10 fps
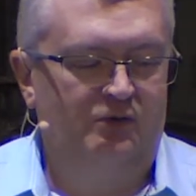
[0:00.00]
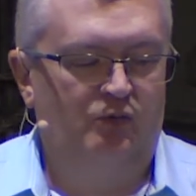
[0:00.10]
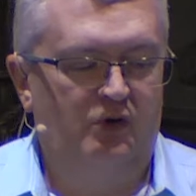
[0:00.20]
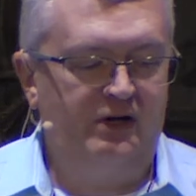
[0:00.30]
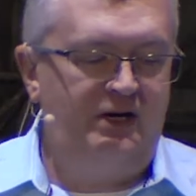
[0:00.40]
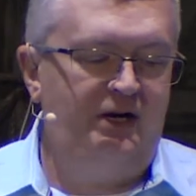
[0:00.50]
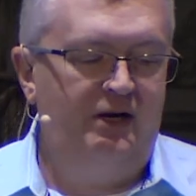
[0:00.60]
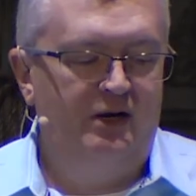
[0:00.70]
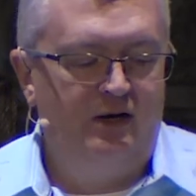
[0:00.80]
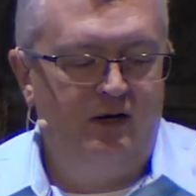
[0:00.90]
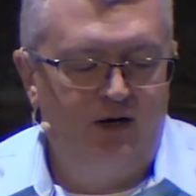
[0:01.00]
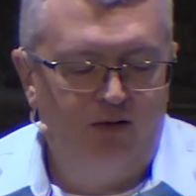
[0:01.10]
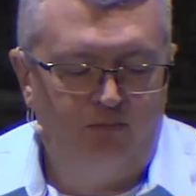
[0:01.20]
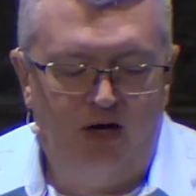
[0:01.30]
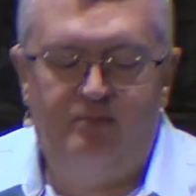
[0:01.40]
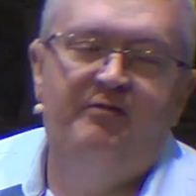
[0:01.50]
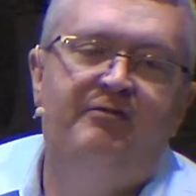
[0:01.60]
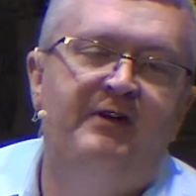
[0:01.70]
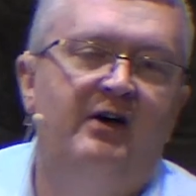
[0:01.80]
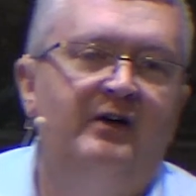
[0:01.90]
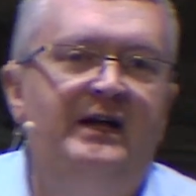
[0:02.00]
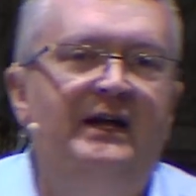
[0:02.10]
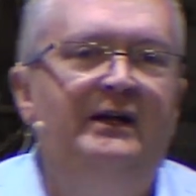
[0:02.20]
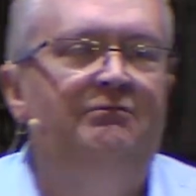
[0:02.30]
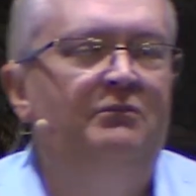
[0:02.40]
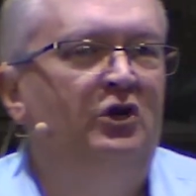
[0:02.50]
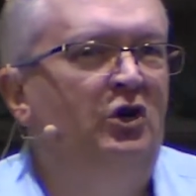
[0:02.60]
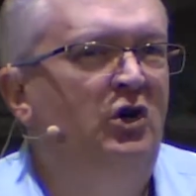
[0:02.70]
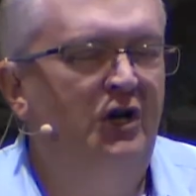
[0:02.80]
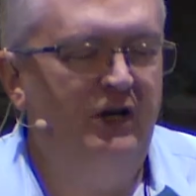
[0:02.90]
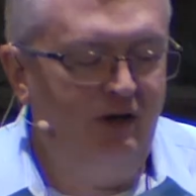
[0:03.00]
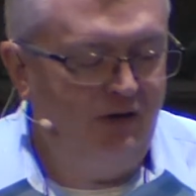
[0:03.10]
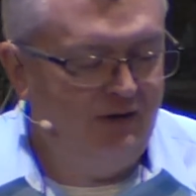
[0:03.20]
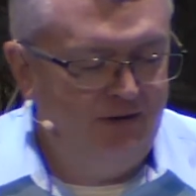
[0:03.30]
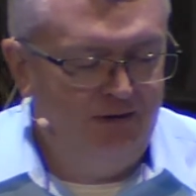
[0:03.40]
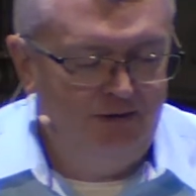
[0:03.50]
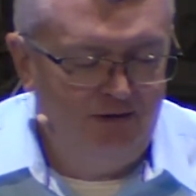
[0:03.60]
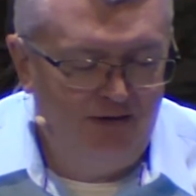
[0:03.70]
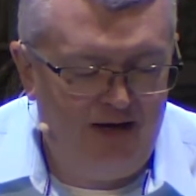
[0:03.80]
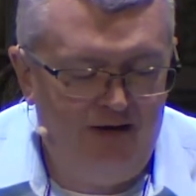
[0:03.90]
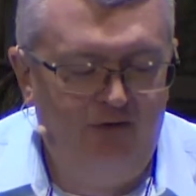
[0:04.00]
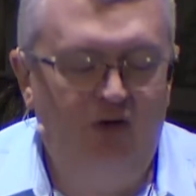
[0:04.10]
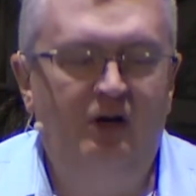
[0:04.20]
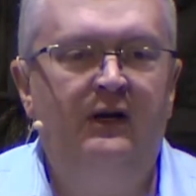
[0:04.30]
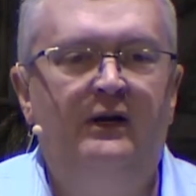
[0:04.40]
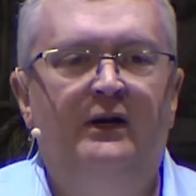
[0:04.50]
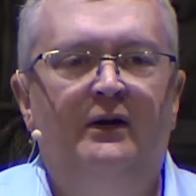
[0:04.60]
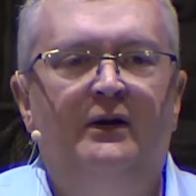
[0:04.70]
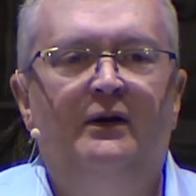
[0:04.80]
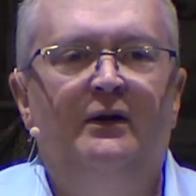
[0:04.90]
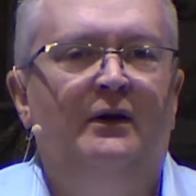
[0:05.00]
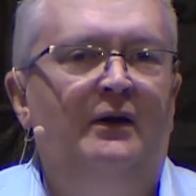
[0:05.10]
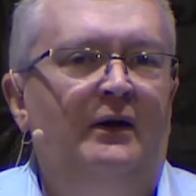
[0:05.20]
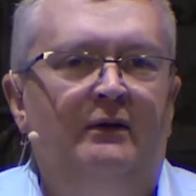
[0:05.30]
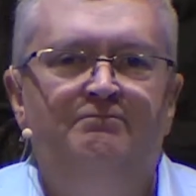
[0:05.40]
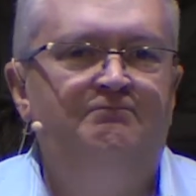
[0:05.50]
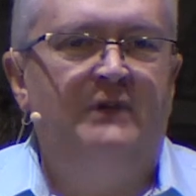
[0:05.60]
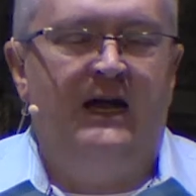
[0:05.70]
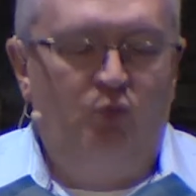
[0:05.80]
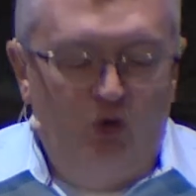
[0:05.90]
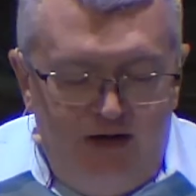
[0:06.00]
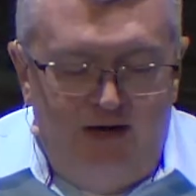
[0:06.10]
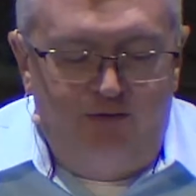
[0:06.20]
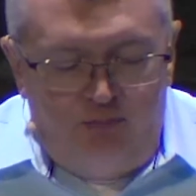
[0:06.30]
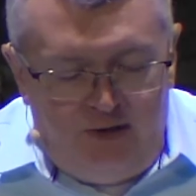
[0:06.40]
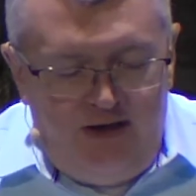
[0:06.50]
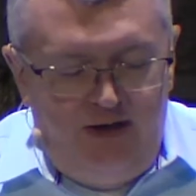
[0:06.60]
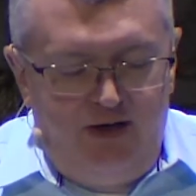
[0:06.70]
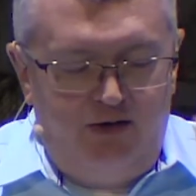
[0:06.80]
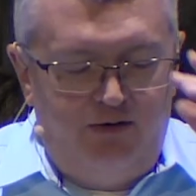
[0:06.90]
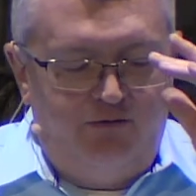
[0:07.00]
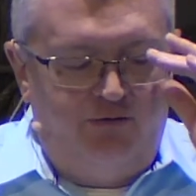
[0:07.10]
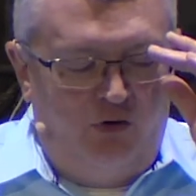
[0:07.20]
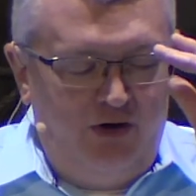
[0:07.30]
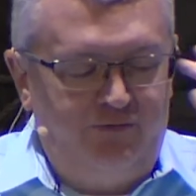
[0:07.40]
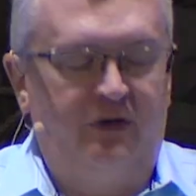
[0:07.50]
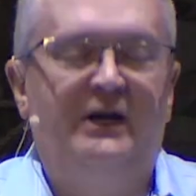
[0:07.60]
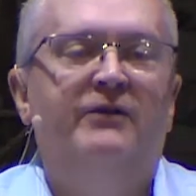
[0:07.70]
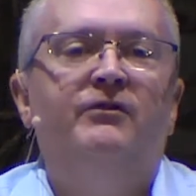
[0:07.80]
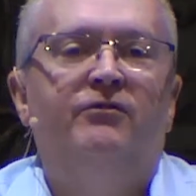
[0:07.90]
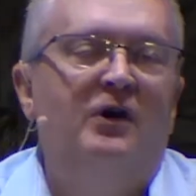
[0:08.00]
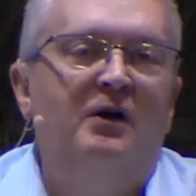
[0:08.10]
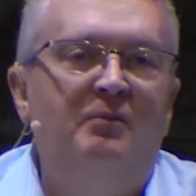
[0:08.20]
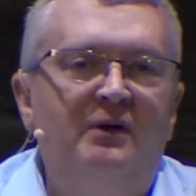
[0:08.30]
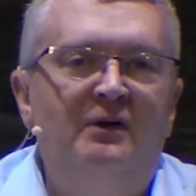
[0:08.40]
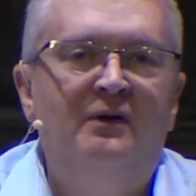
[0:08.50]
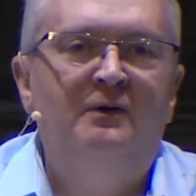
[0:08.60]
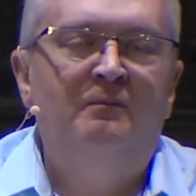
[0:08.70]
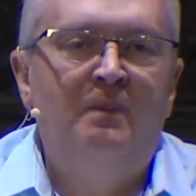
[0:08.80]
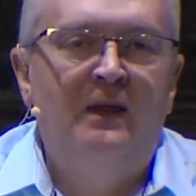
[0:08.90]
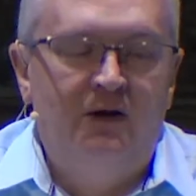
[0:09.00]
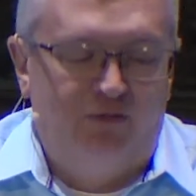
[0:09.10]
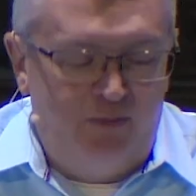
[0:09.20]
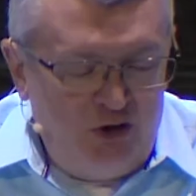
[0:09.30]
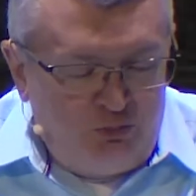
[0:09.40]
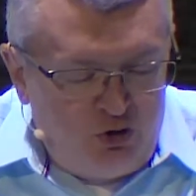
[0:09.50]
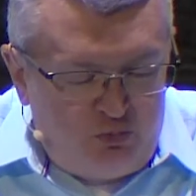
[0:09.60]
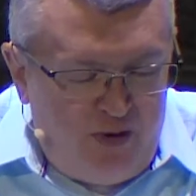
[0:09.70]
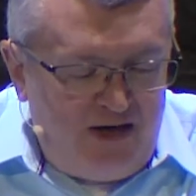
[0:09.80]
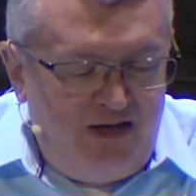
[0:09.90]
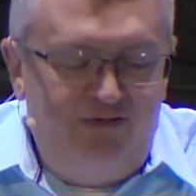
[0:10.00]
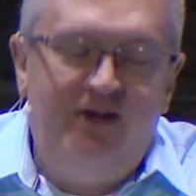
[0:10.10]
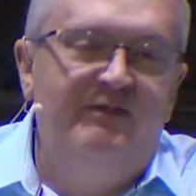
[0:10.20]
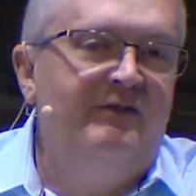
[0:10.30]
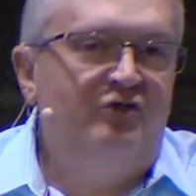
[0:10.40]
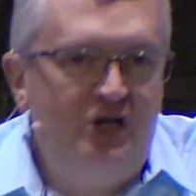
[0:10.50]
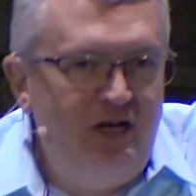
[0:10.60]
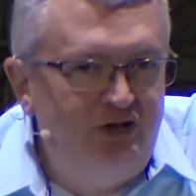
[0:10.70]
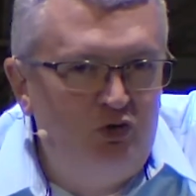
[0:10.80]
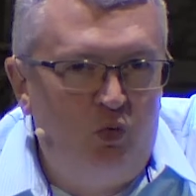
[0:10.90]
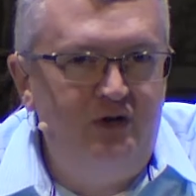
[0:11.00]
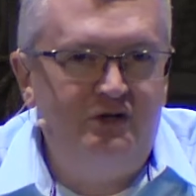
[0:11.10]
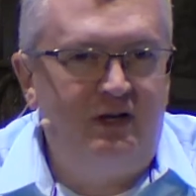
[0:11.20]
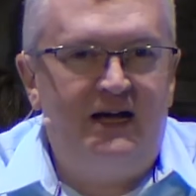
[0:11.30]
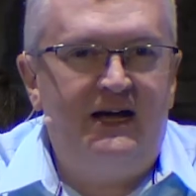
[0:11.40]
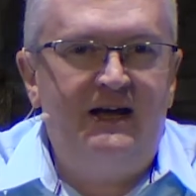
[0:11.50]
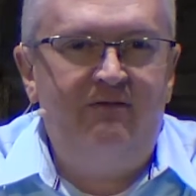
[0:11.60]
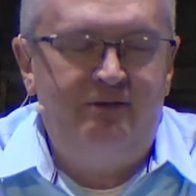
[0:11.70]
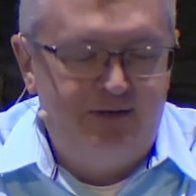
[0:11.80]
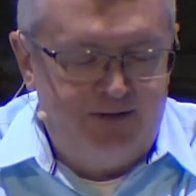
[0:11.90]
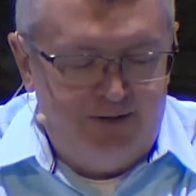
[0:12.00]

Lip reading: One he probably felt he could never and would never be fully forgiven from. From his perspective, even if Jesus was alive,